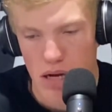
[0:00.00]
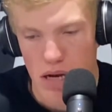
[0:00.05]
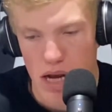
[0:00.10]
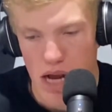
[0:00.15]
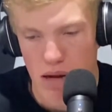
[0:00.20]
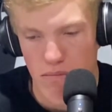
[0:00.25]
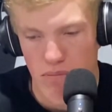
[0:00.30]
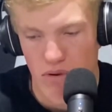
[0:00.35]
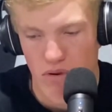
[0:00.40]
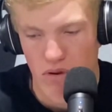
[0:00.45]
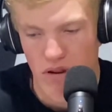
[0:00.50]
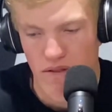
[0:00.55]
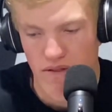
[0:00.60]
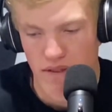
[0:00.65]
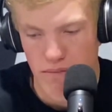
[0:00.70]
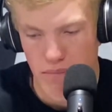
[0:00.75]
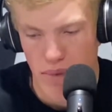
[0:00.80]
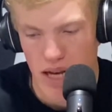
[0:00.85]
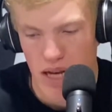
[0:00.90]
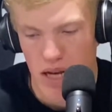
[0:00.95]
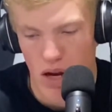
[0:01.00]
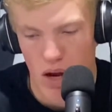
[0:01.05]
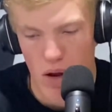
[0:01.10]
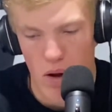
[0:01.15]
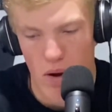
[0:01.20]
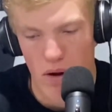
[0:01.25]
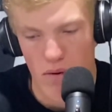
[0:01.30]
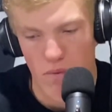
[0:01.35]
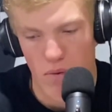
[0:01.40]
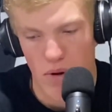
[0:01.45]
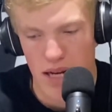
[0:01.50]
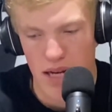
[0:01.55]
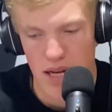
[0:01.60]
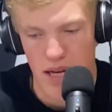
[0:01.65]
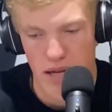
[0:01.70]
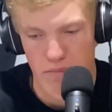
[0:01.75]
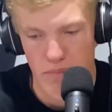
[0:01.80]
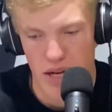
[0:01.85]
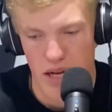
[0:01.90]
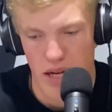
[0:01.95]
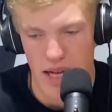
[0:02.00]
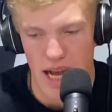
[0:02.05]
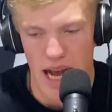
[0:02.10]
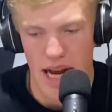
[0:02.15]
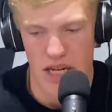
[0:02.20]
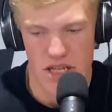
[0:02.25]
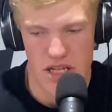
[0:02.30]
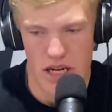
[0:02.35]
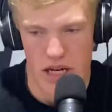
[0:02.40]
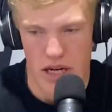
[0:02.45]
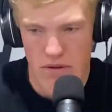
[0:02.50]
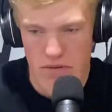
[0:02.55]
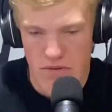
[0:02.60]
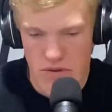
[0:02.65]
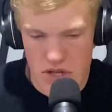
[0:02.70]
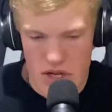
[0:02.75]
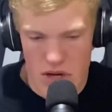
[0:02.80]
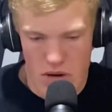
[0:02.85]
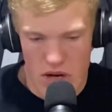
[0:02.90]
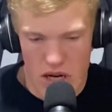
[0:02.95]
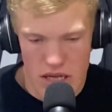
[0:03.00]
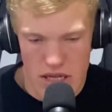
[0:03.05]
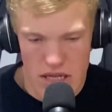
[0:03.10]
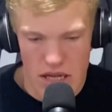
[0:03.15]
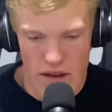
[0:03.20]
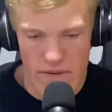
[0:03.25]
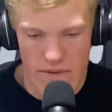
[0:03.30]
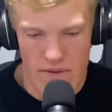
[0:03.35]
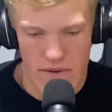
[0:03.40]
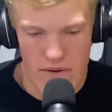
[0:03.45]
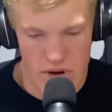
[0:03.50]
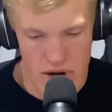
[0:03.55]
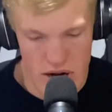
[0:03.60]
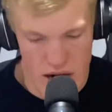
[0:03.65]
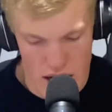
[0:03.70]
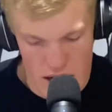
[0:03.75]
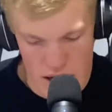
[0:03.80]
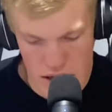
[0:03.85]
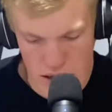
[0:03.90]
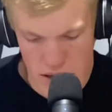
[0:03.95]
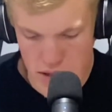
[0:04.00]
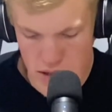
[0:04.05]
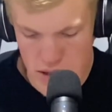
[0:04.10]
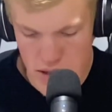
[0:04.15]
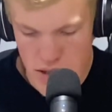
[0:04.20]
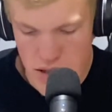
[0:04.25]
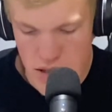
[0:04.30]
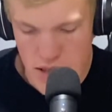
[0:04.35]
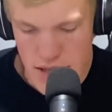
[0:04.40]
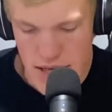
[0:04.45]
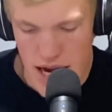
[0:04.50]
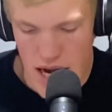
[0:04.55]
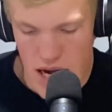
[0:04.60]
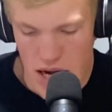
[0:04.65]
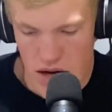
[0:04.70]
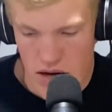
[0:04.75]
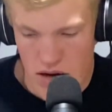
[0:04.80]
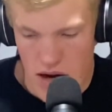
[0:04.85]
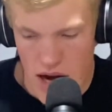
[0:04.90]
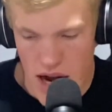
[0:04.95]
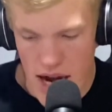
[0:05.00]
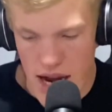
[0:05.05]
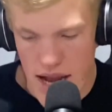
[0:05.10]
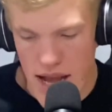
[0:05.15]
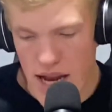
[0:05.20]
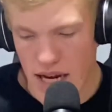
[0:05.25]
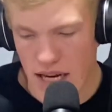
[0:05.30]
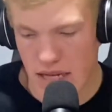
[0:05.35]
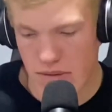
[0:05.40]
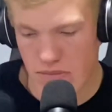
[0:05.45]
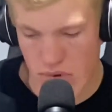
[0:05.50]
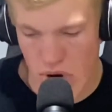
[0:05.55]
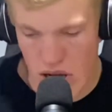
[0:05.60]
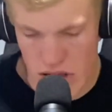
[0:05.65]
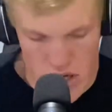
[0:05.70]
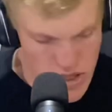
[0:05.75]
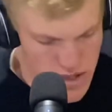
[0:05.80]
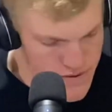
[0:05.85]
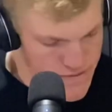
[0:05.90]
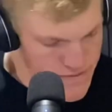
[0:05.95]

improve and build on what he built last year. So good stuff for uh, Taylor Gray, and then his brother,